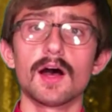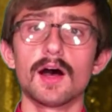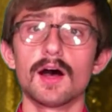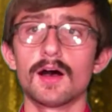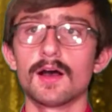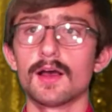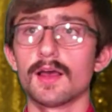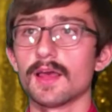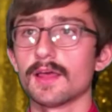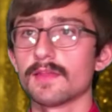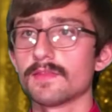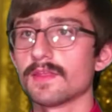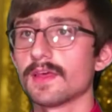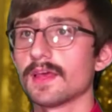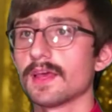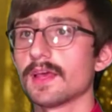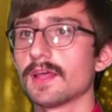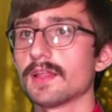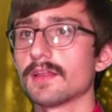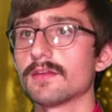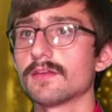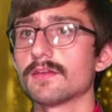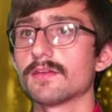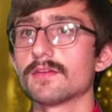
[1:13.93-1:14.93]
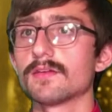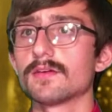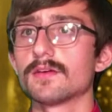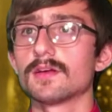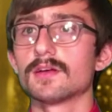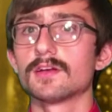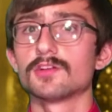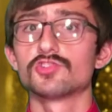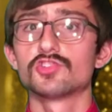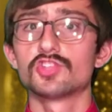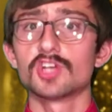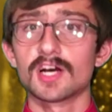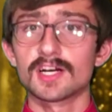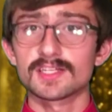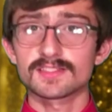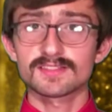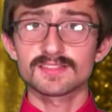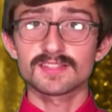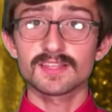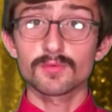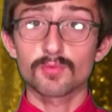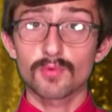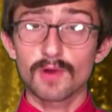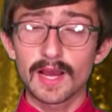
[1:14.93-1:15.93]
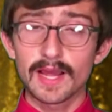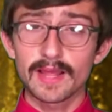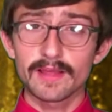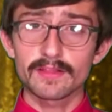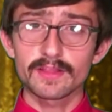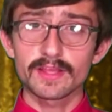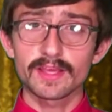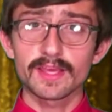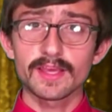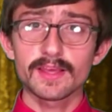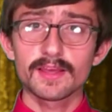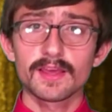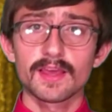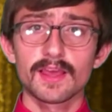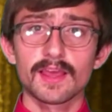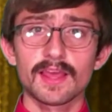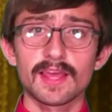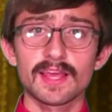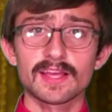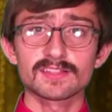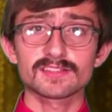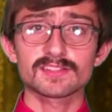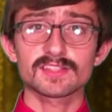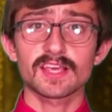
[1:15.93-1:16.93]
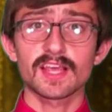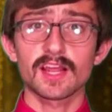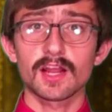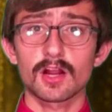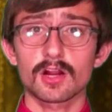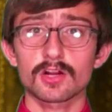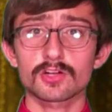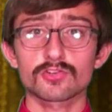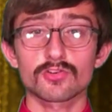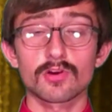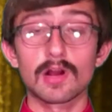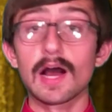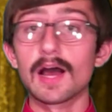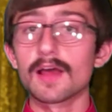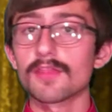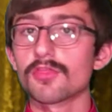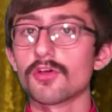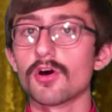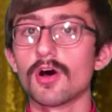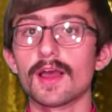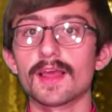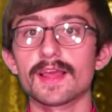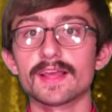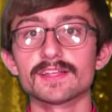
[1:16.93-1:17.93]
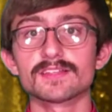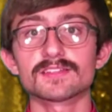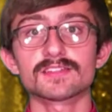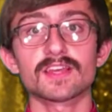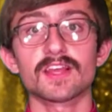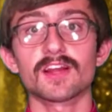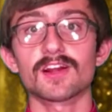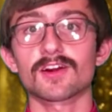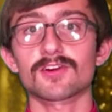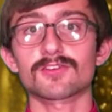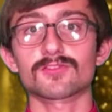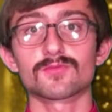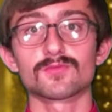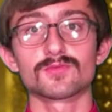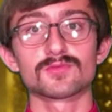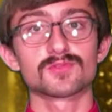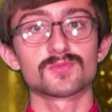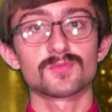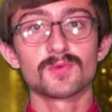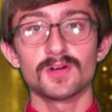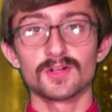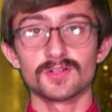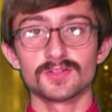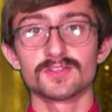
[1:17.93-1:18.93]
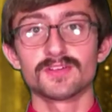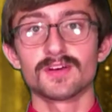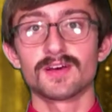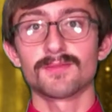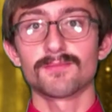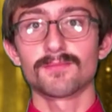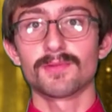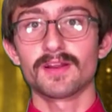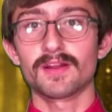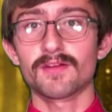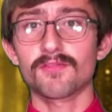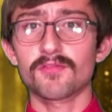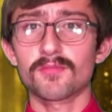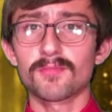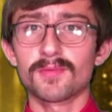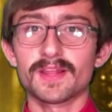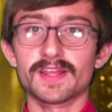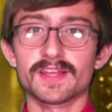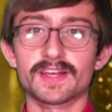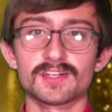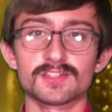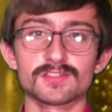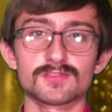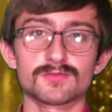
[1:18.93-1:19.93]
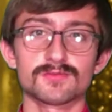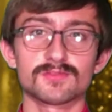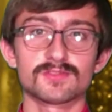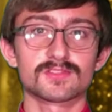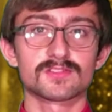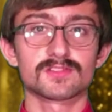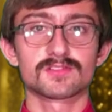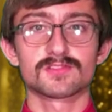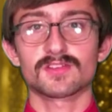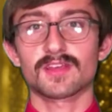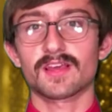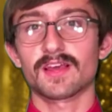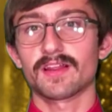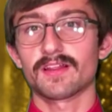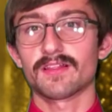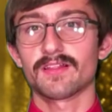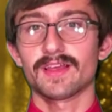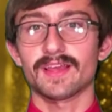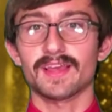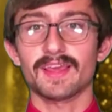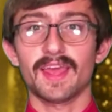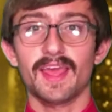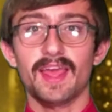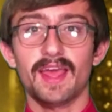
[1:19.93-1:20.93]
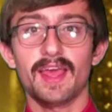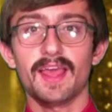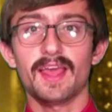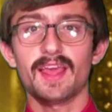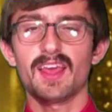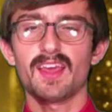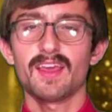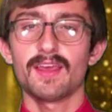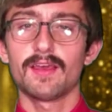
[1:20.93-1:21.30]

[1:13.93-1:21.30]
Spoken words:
And then John C. Reilly, his character, I thought his character was well done, but everybody else was just kind of like, eh.